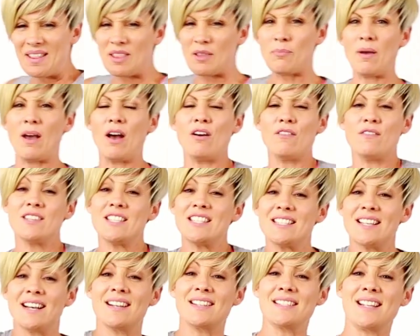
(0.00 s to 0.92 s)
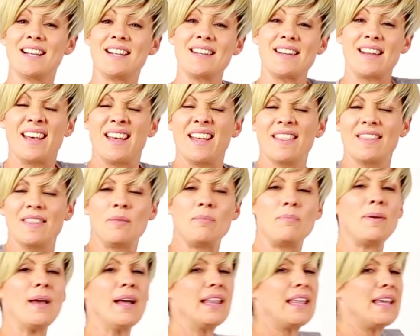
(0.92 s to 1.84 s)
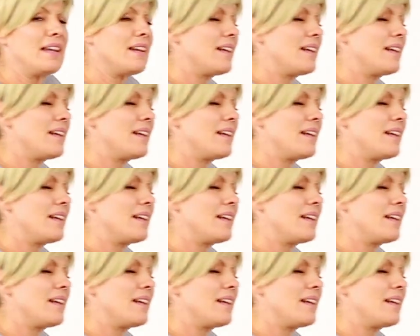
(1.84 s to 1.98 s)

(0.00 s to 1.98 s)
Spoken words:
the pelvis tucked under, the belly